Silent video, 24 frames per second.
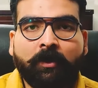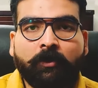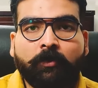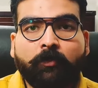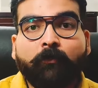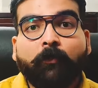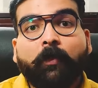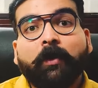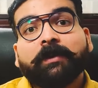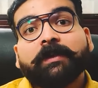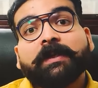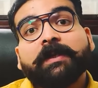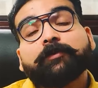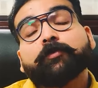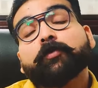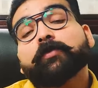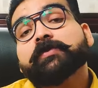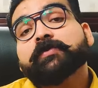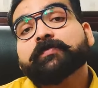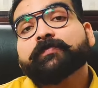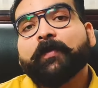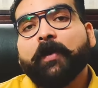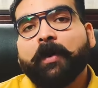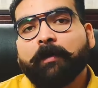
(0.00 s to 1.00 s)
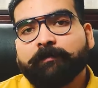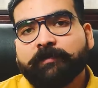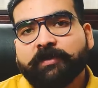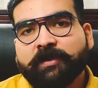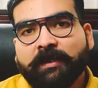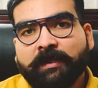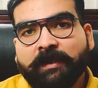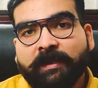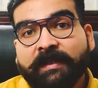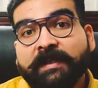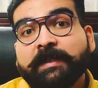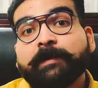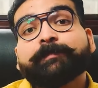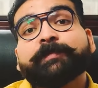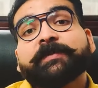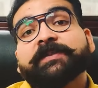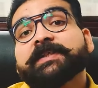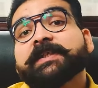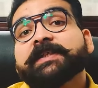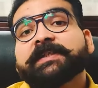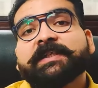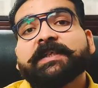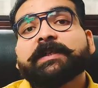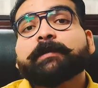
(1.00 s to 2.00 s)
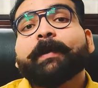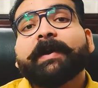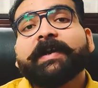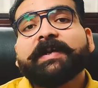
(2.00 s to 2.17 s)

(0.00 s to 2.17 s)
So what are those forms represented